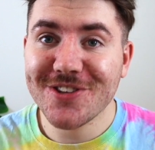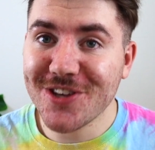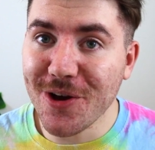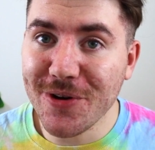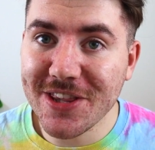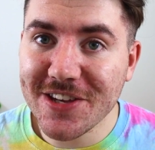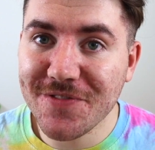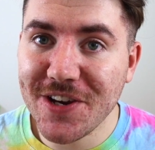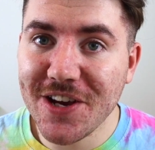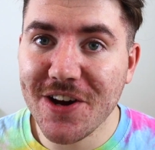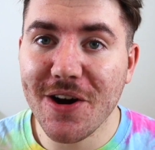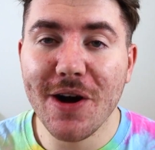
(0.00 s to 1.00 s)
So in this
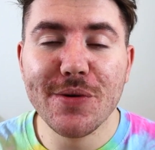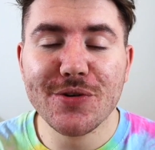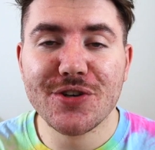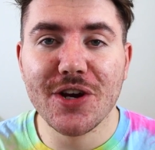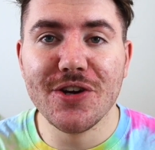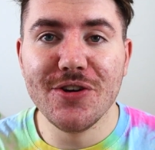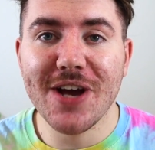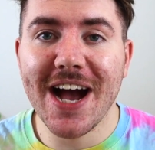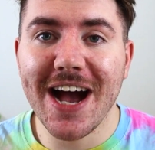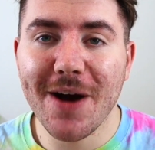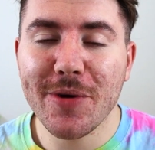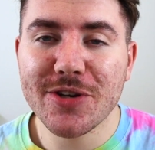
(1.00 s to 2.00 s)
video, I will show you
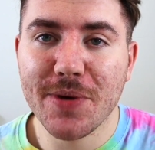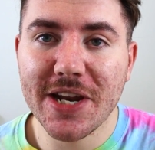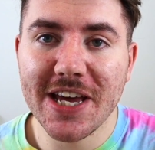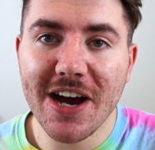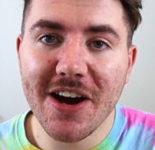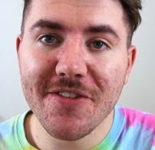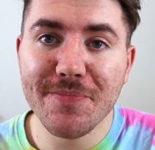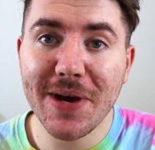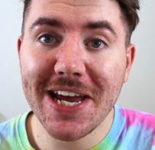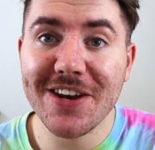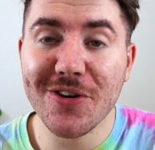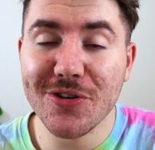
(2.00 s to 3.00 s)
how much money I've
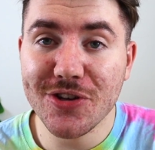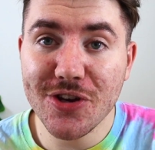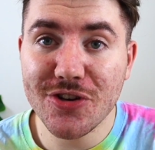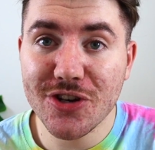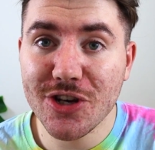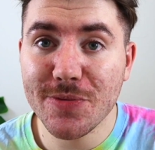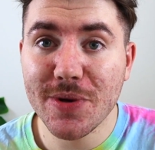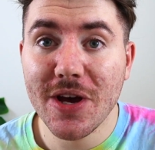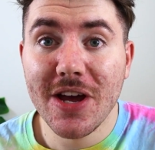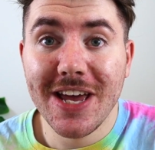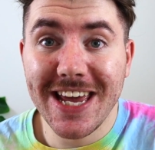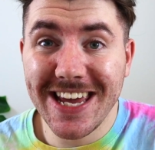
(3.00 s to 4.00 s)
made on YouTube
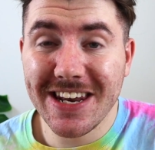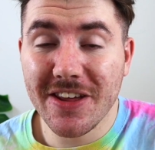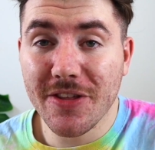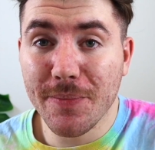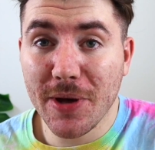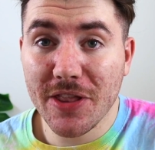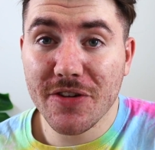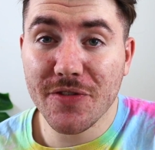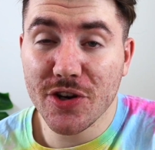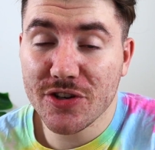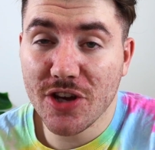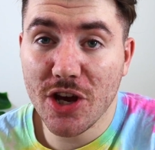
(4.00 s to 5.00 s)
in the month of
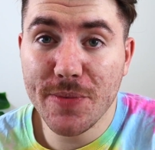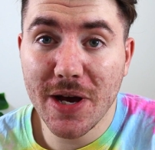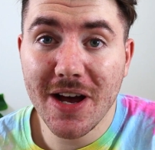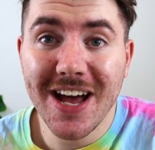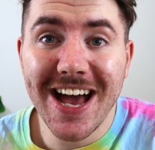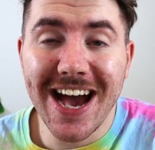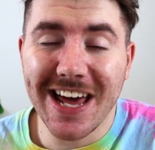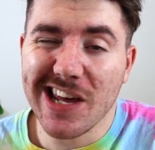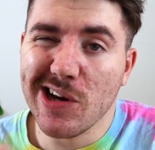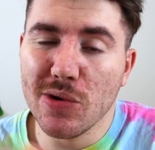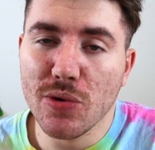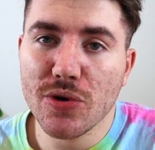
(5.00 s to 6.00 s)
October, and
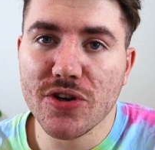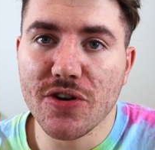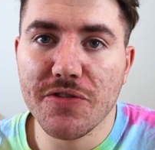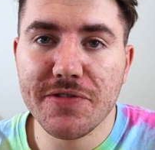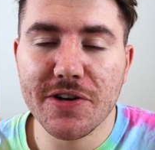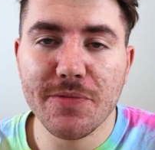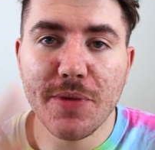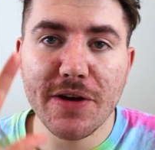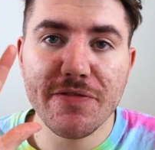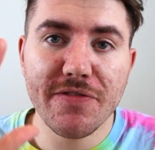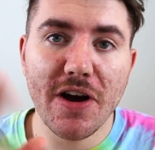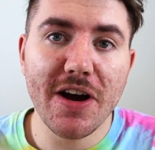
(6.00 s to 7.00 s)
I will also reveal my
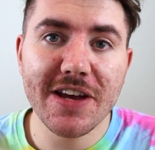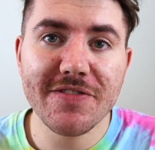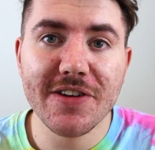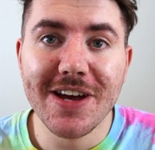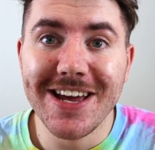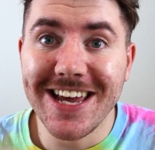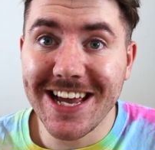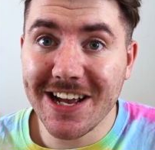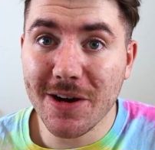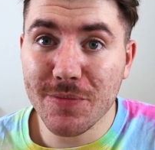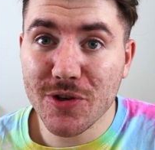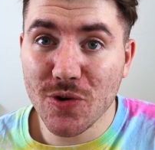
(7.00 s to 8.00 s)
5
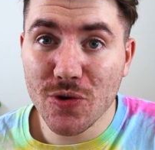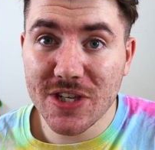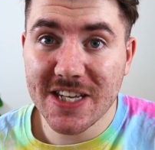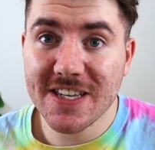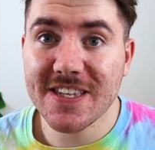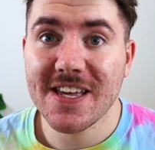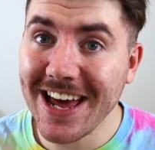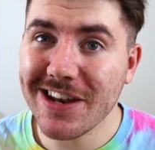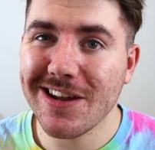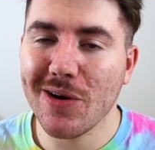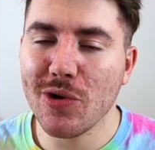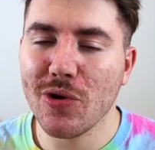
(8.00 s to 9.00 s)
income sources,
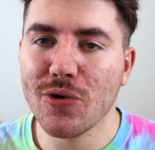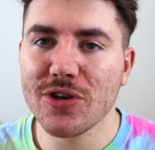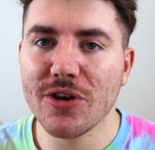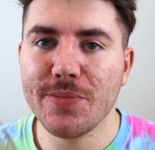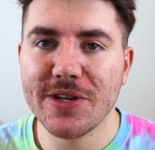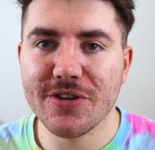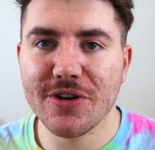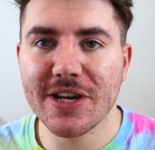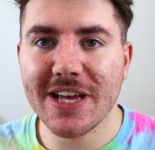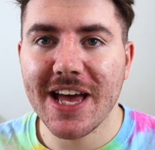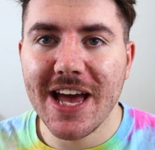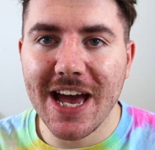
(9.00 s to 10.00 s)
and I will also be
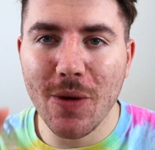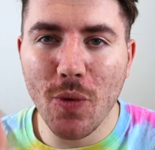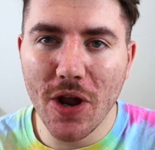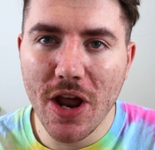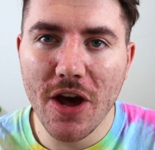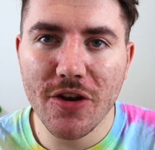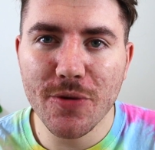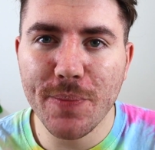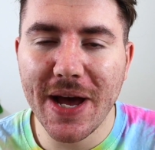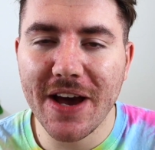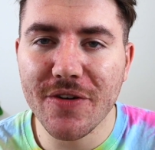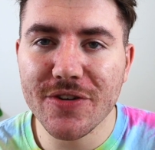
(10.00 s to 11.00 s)
doing a
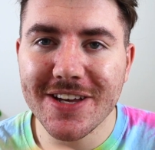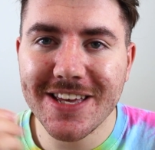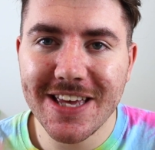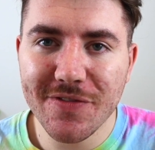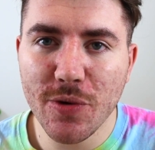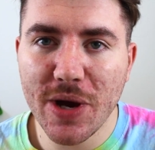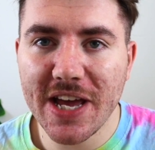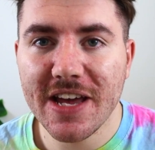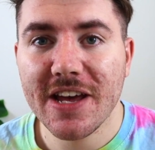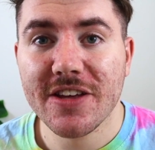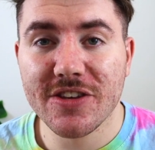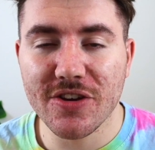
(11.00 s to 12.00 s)
£100 giveaway,
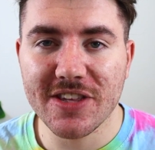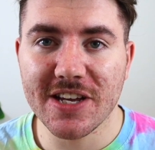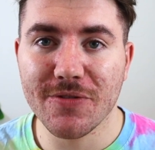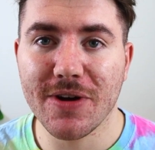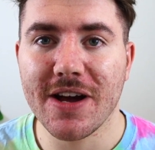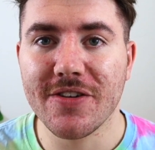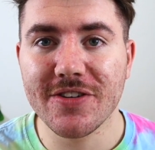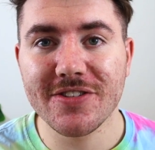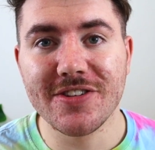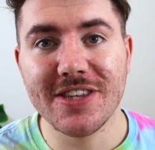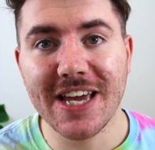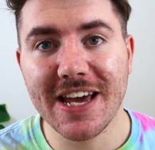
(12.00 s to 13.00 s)
so stick around
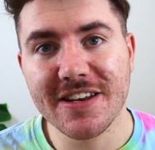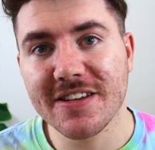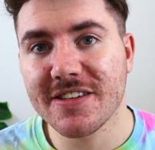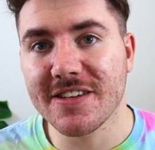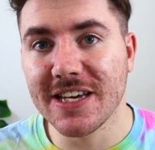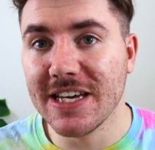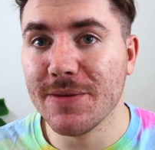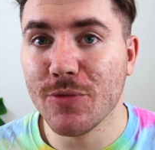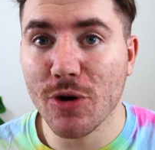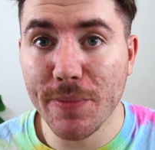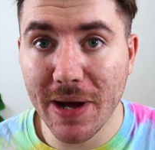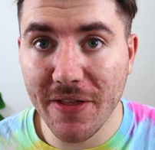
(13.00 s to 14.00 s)
to the end to hear
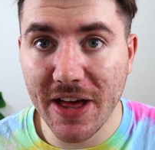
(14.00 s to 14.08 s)
more about